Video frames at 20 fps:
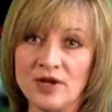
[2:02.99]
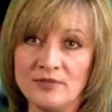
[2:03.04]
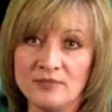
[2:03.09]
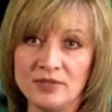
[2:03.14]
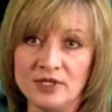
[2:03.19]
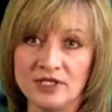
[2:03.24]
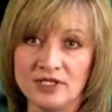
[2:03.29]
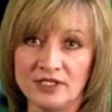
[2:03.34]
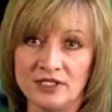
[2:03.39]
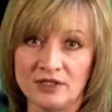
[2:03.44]

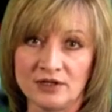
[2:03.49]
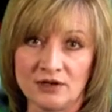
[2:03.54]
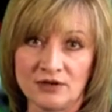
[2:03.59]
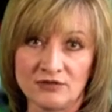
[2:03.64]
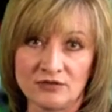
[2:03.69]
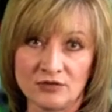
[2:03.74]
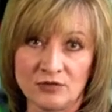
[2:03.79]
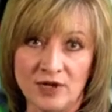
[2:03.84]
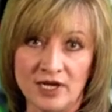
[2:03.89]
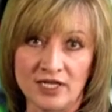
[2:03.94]
billion
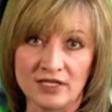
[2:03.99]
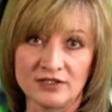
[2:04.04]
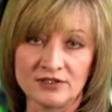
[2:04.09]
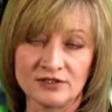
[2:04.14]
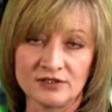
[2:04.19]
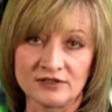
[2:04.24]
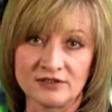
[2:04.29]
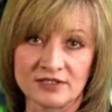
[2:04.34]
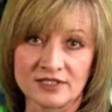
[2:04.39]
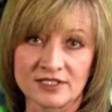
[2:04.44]
overweight
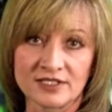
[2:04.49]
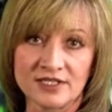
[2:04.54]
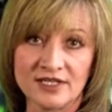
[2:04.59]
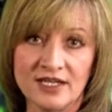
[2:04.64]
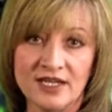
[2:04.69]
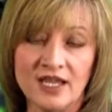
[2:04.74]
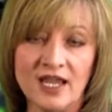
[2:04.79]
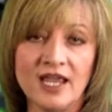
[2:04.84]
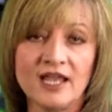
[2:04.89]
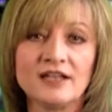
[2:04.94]
adults,
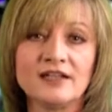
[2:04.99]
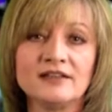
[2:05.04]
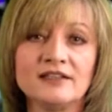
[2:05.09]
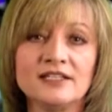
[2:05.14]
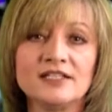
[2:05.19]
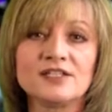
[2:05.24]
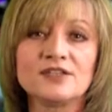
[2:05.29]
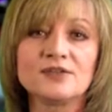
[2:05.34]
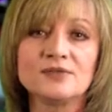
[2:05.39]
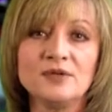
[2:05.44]
and at
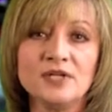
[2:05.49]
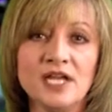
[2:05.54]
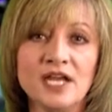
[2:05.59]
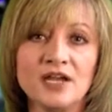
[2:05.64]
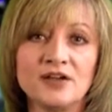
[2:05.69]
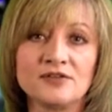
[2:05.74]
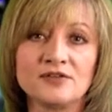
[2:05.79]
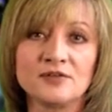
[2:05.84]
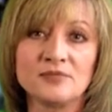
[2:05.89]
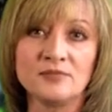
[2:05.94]
least
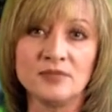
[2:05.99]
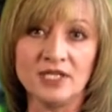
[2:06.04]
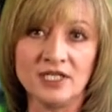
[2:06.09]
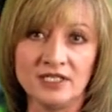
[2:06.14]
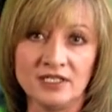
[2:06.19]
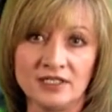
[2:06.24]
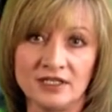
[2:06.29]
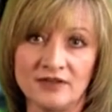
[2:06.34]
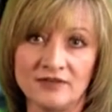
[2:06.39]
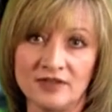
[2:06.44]
300
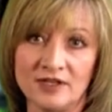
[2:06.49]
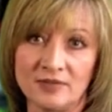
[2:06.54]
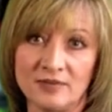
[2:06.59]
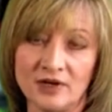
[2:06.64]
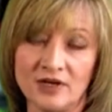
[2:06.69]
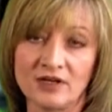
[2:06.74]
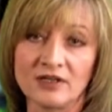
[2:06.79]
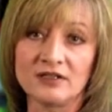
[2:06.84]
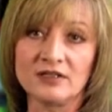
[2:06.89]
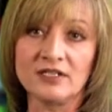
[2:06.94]
million of them are
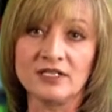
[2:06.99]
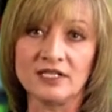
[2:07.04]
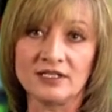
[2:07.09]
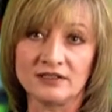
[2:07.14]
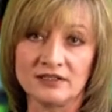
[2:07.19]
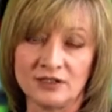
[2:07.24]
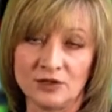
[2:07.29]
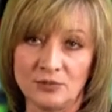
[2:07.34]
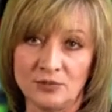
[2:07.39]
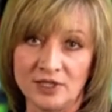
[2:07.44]
clinically
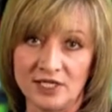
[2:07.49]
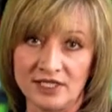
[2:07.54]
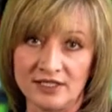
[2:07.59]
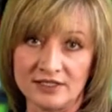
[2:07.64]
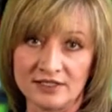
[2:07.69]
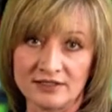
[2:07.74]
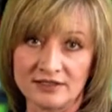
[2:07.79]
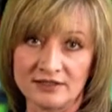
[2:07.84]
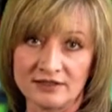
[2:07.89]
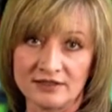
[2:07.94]

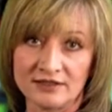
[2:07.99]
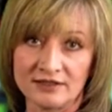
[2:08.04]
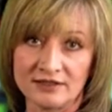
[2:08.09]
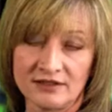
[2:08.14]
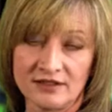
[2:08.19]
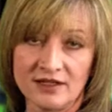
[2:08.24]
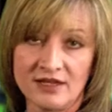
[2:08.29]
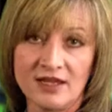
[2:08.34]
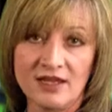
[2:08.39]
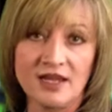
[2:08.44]
obese.
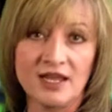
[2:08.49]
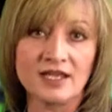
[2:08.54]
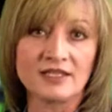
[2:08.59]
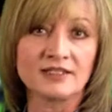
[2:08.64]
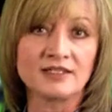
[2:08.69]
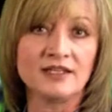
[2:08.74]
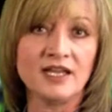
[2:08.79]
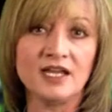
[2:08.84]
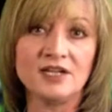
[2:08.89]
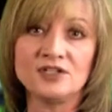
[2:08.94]
As a
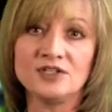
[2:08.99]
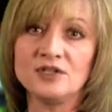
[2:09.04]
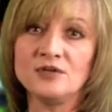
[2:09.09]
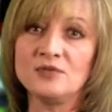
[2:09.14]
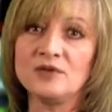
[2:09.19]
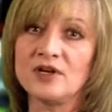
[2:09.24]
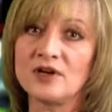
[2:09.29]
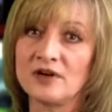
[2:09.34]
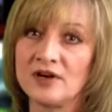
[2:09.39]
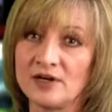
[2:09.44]
nation, we
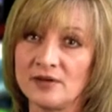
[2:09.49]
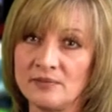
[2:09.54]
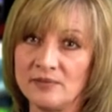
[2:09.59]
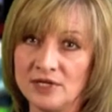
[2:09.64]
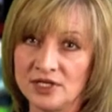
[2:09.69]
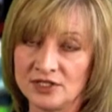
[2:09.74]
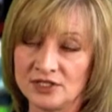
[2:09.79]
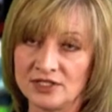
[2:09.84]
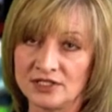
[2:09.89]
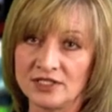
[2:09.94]
are on a
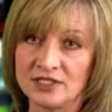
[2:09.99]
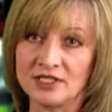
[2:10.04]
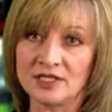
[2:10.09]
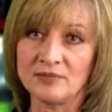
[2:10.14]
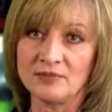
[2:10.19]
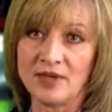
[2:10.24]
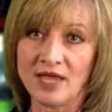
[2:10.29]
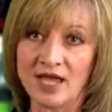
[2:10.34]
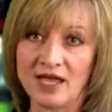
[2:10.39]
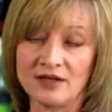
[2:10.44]
mission to
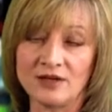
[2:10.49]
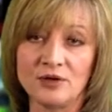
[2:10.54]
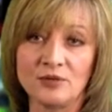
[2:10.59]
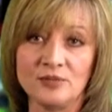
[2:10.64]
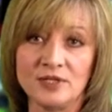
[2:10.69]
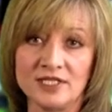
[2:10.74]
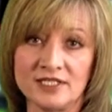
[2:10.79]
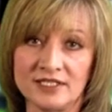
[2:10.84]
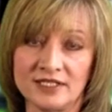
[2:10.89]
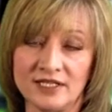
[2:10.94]
combat
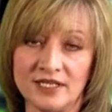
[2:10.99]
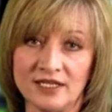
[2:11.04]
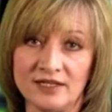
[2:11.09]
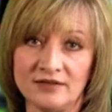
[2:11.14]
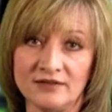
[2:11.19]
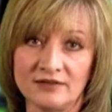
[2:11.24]
obesity.